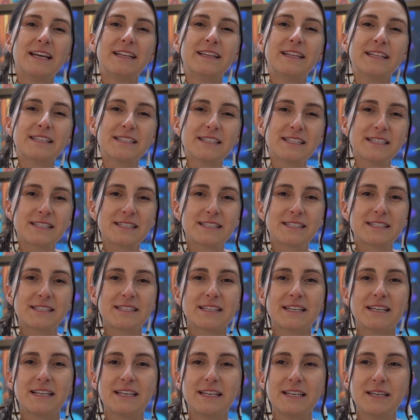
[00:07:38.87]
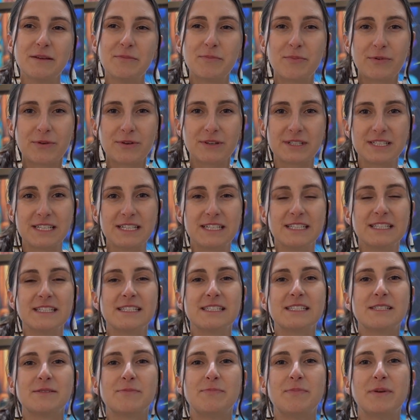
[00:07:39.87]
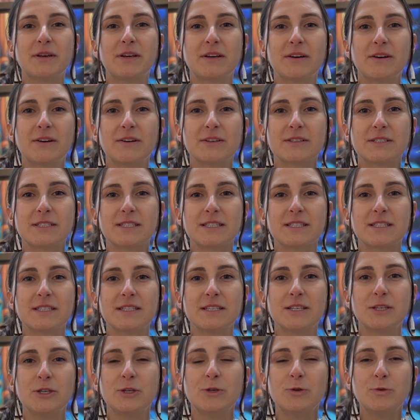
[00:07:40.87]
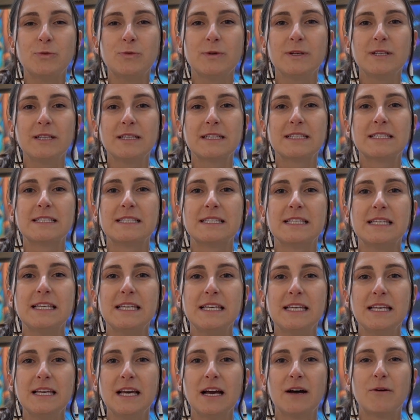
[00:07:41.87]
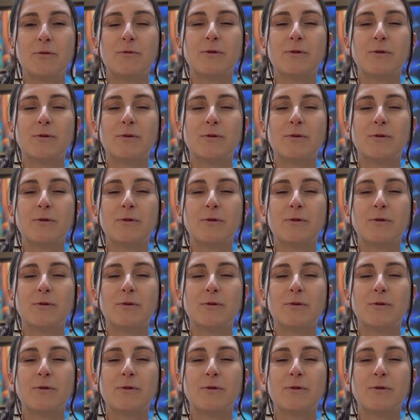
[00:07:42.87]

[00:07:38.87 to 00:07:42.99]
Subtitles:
This is important because you will see